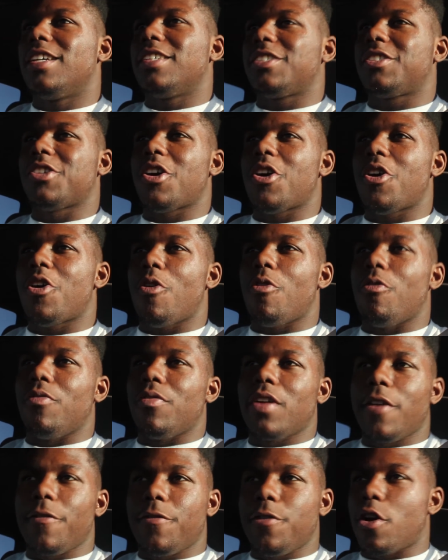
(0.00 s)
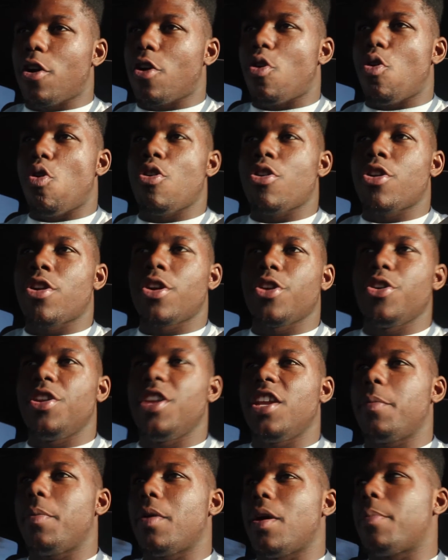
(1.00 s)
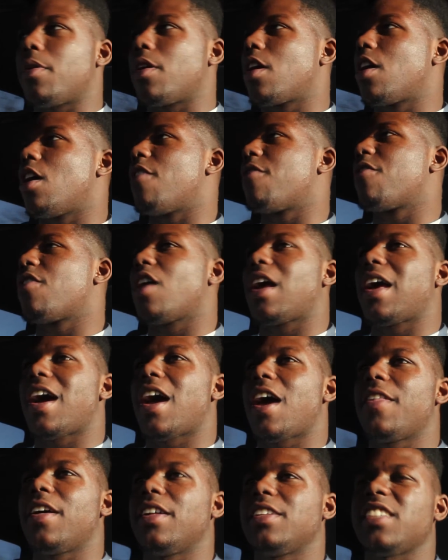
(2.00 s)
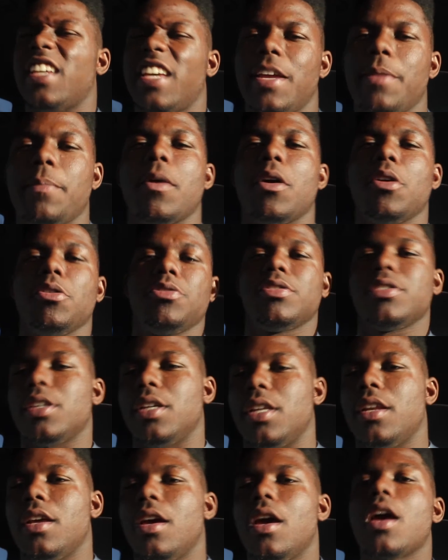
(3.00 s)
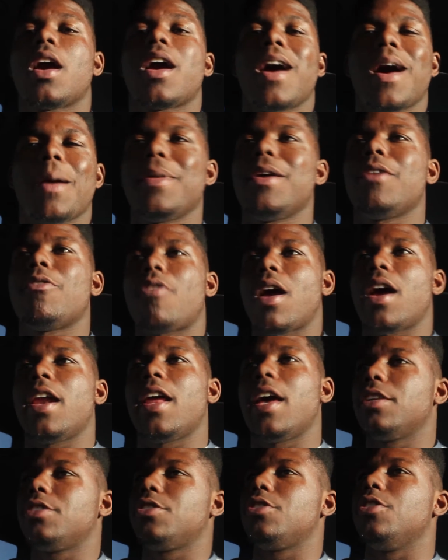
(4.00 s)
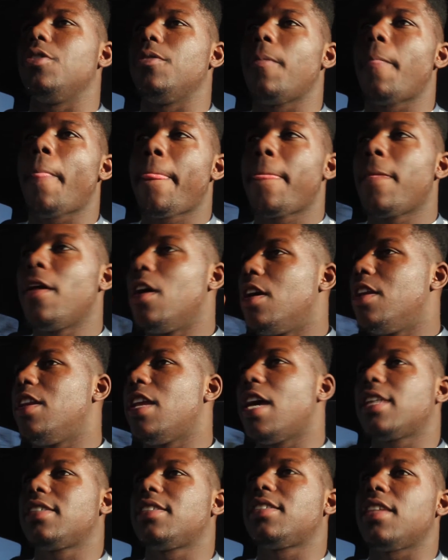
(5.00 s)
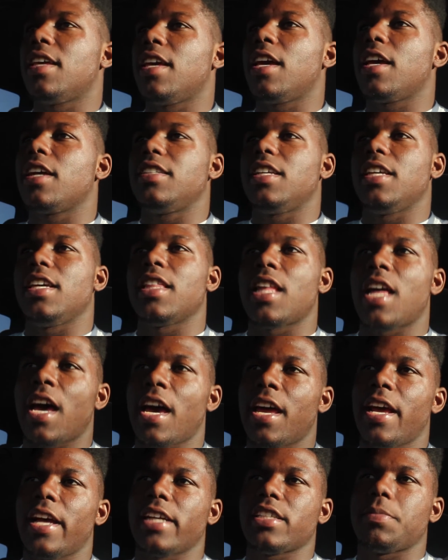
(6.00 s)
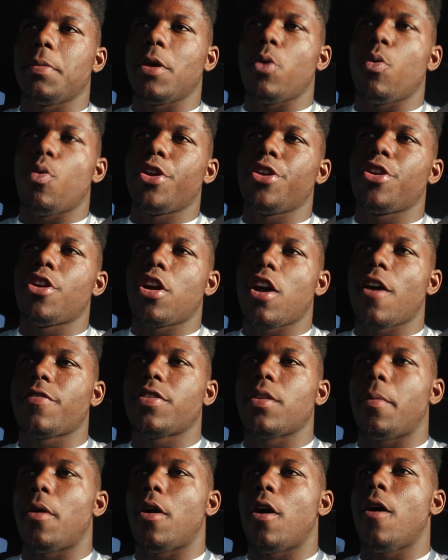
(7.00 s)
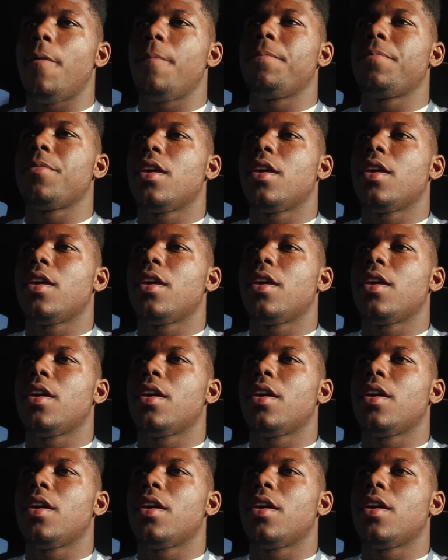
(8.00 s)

So if you're a corner, you need to be able to cover a guy that's in motion, coming right at you. Next thing, D-line has to be 1 yard off the ball.